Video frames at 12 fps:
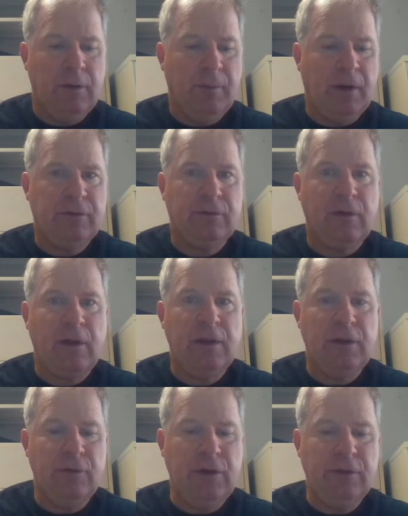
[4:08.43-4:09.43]
You might say
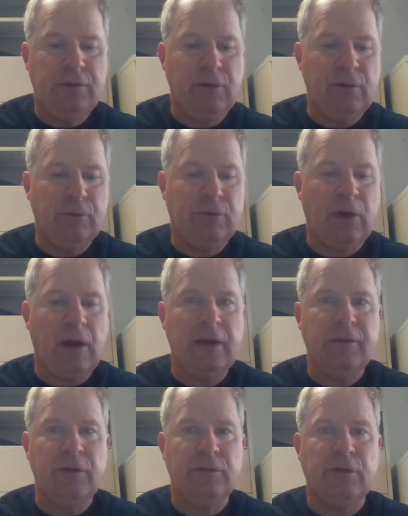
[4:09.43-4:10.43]
you need to
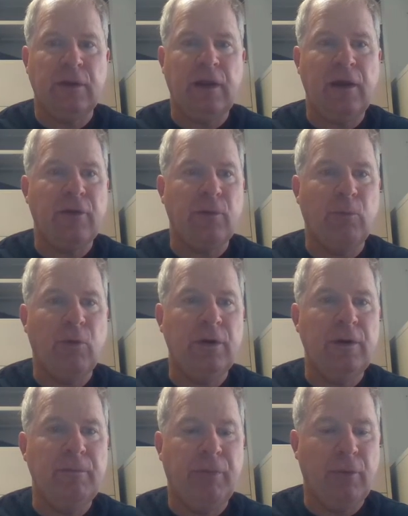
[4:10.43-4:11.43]
tie this together.
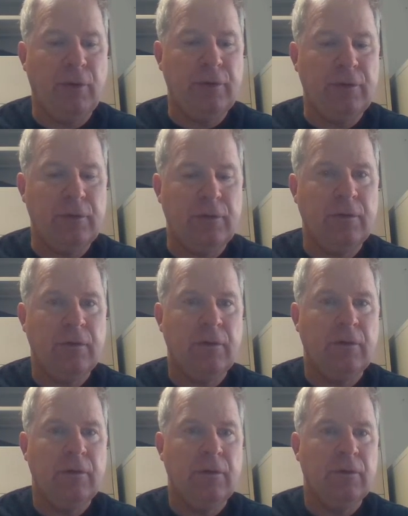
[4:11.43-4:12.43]
One important
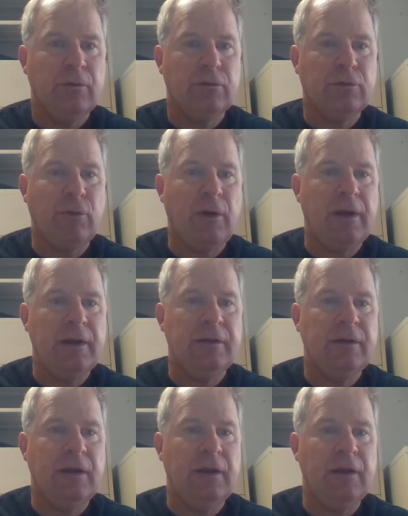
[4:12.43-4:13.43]

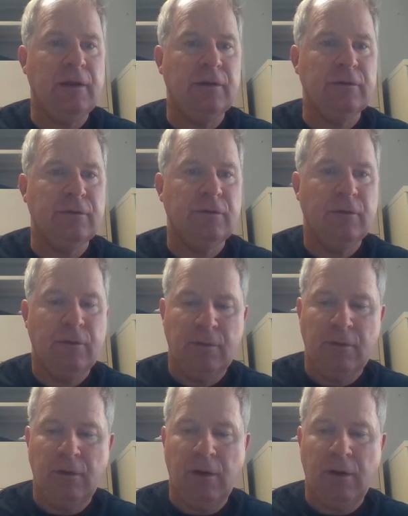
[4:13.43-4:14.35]
trait is